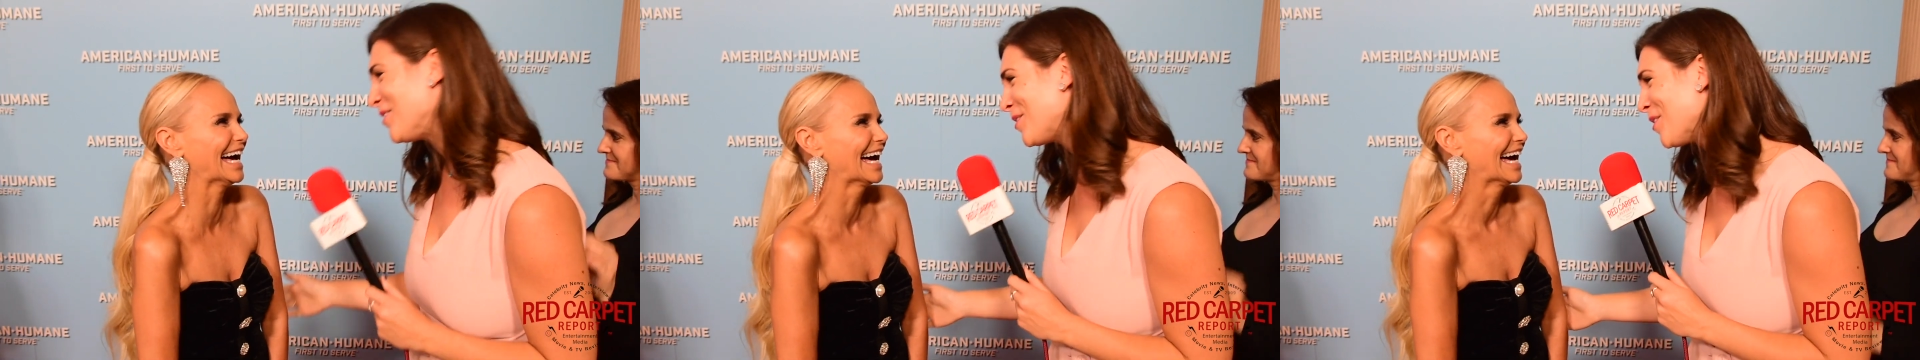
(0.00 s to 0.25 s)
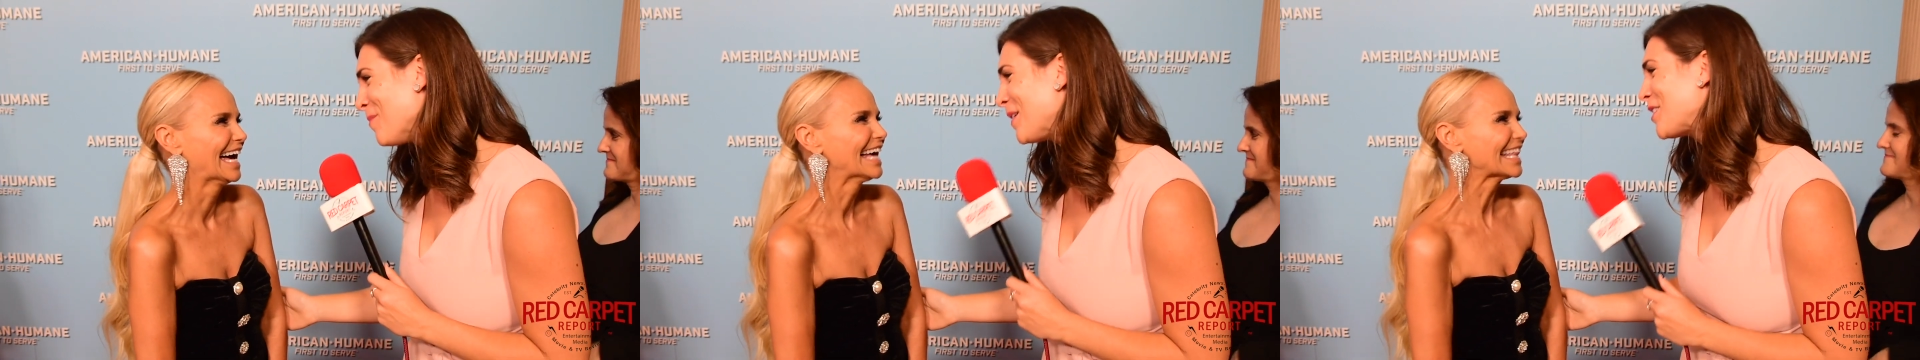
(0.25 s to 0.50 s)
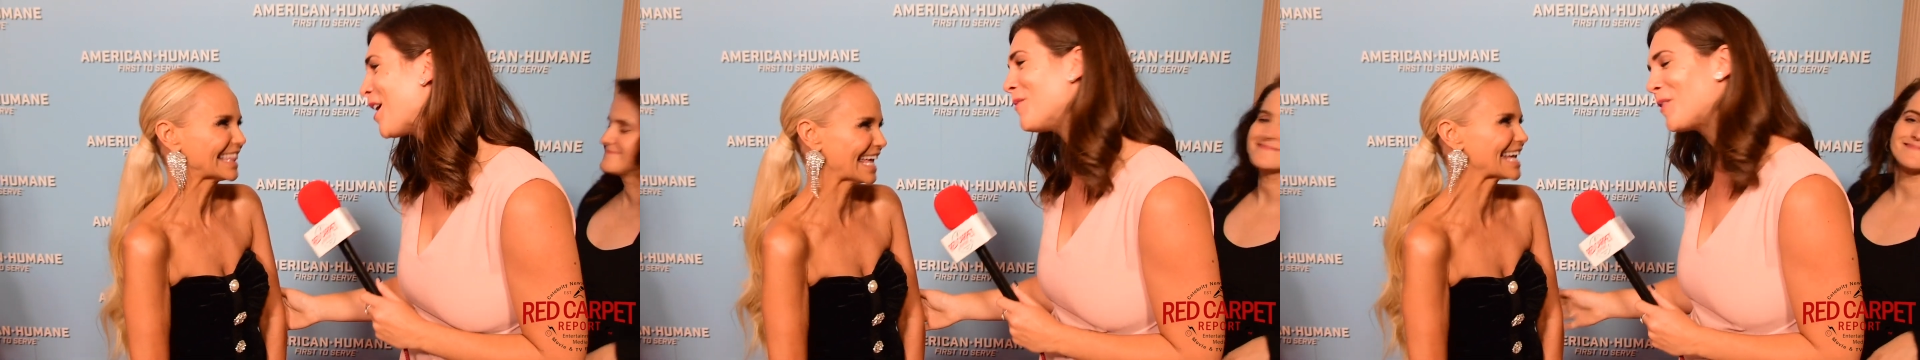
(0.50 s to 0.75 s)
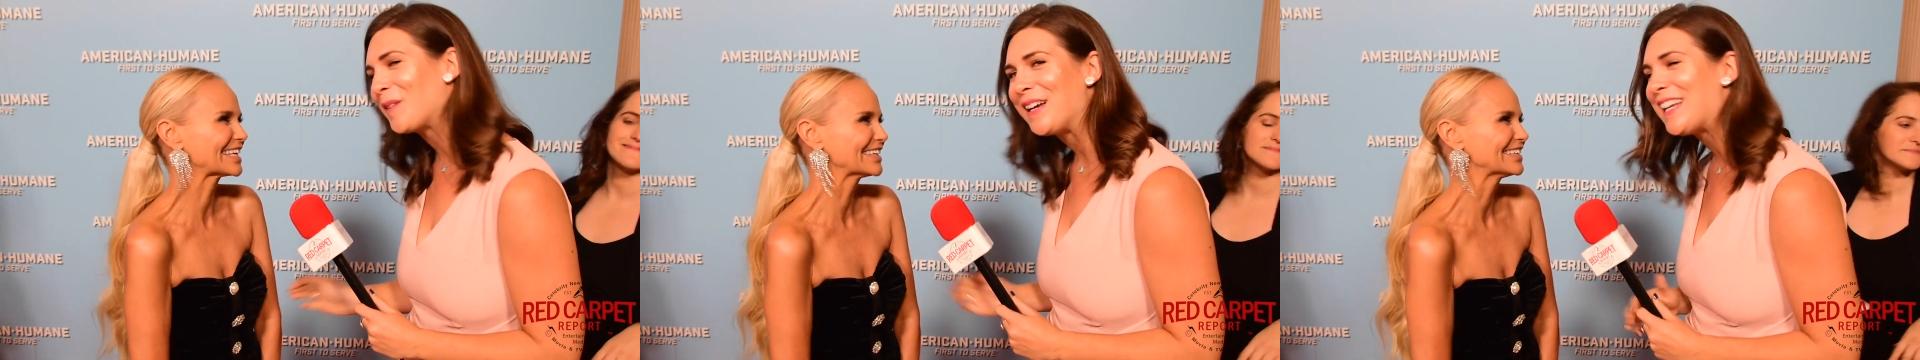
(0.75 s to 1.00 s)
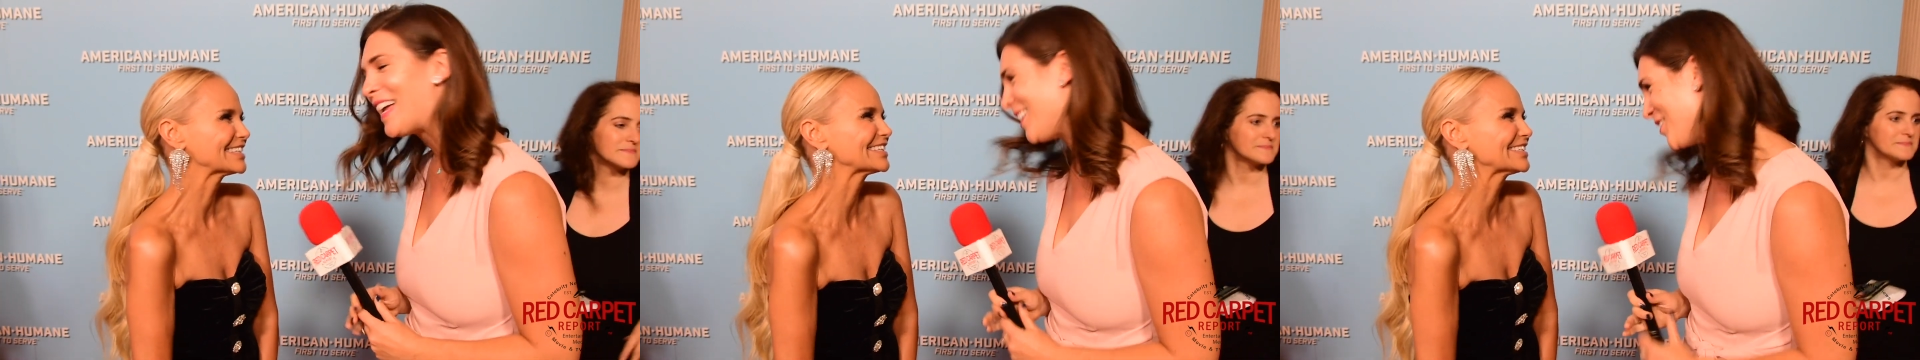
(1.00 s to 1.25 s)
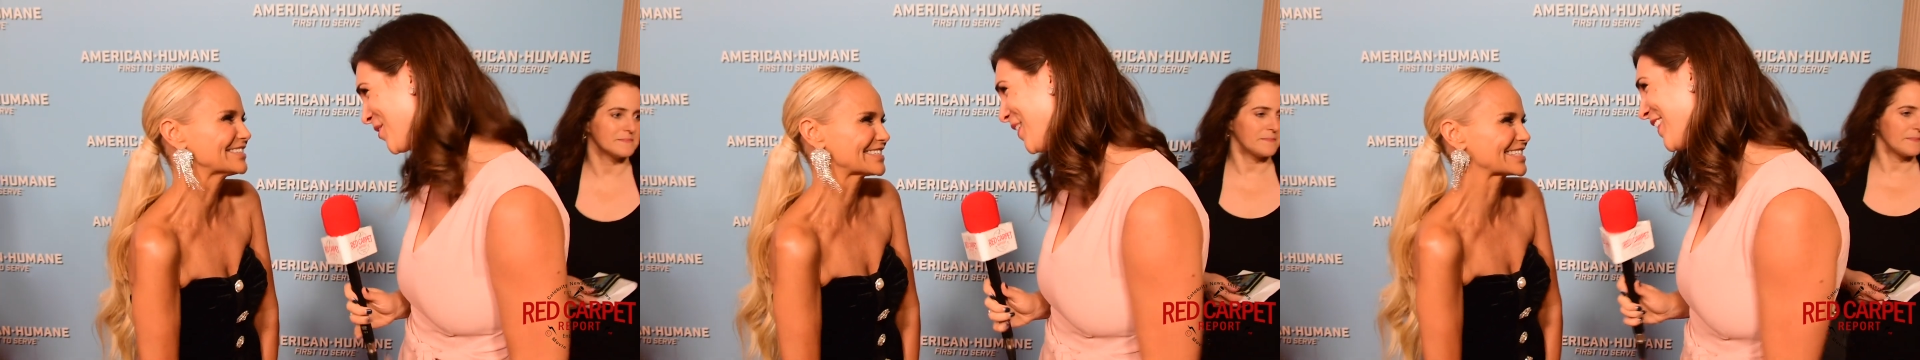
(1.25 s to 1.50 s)
Speaker 1: you so much. Have Thank a great you. night.
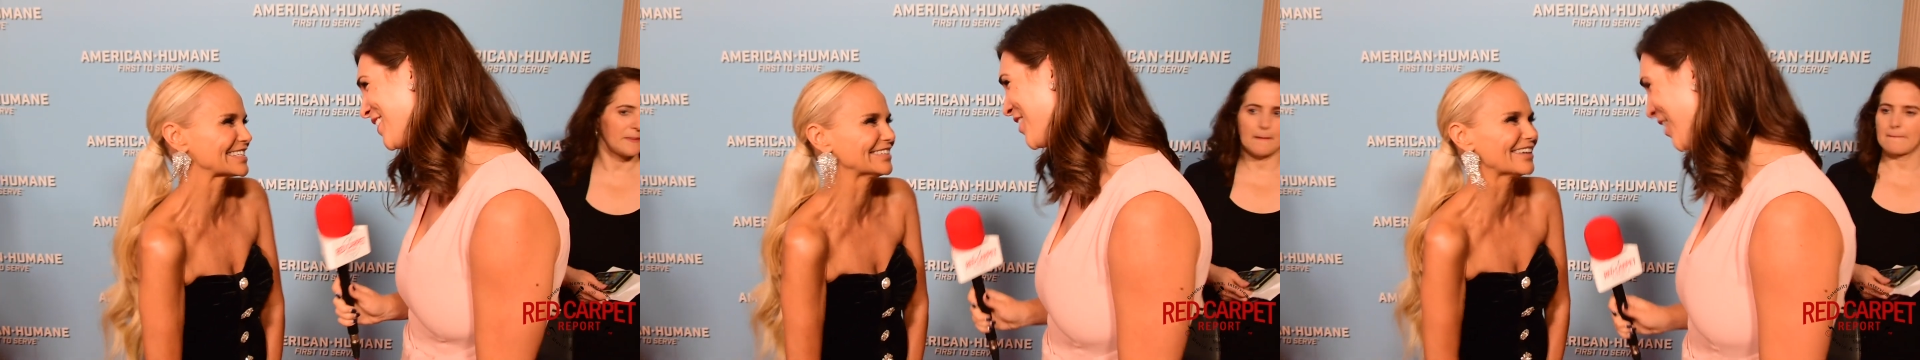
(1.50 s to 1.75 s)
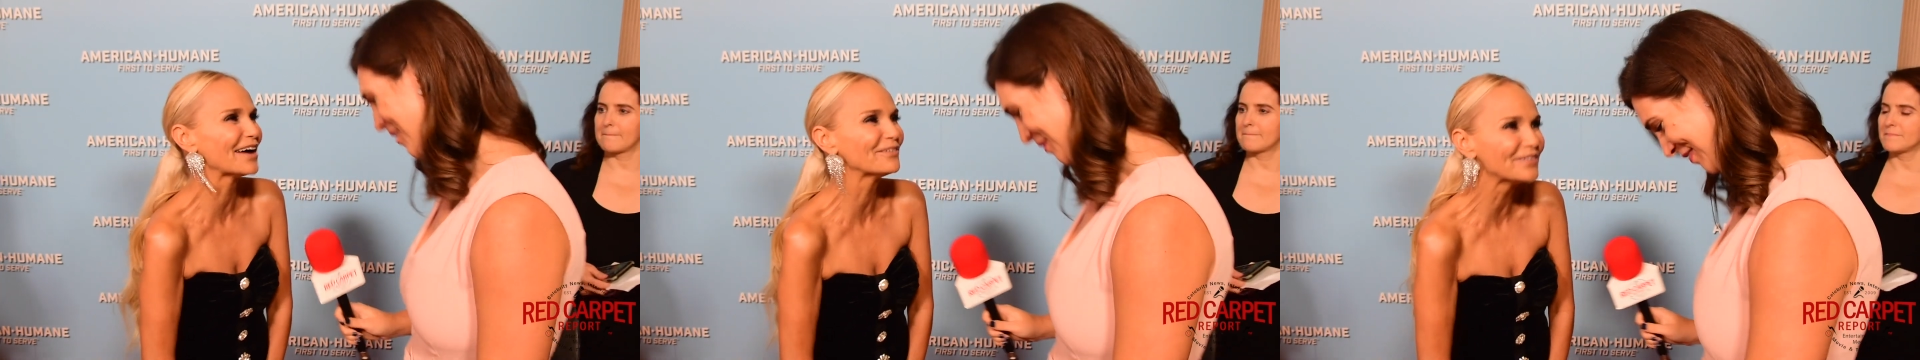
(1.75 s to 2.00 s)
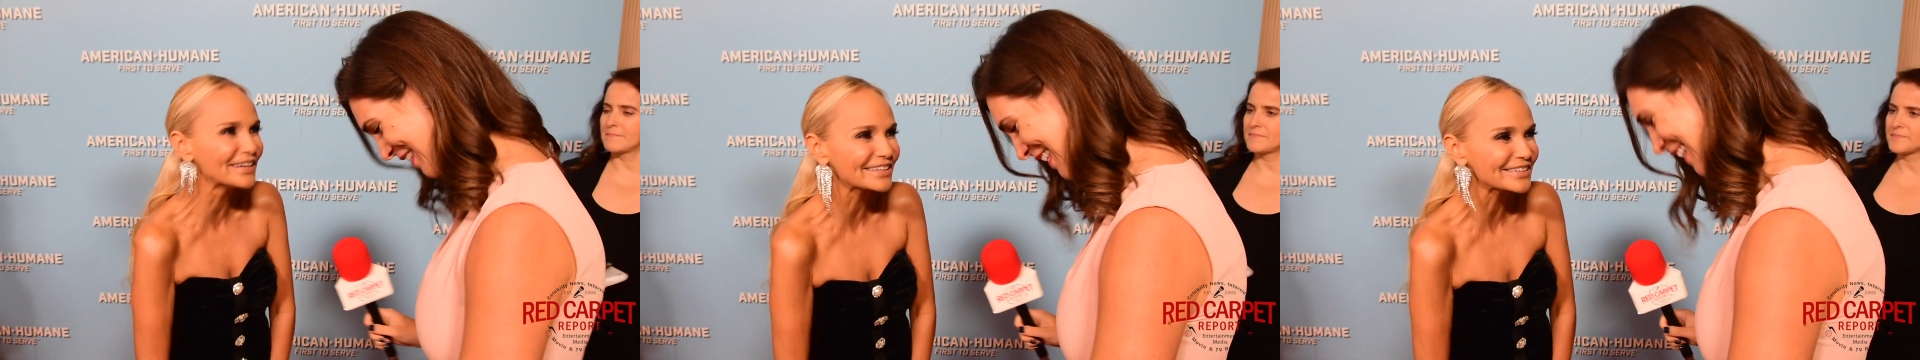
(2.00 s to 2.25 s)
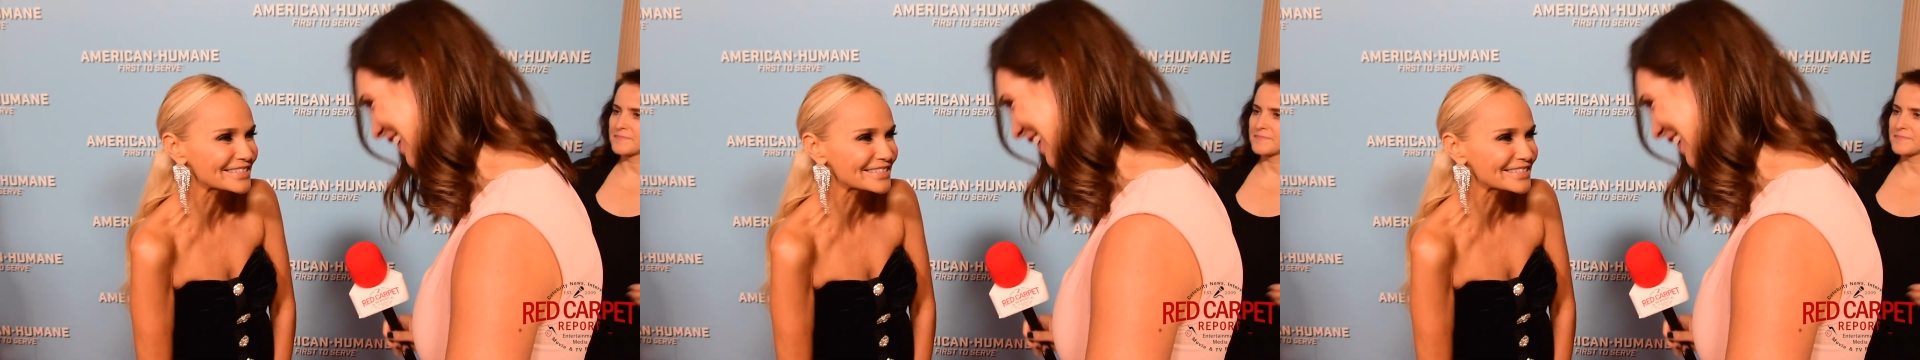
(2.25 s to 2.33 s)
Enjoy you the too. show. I will.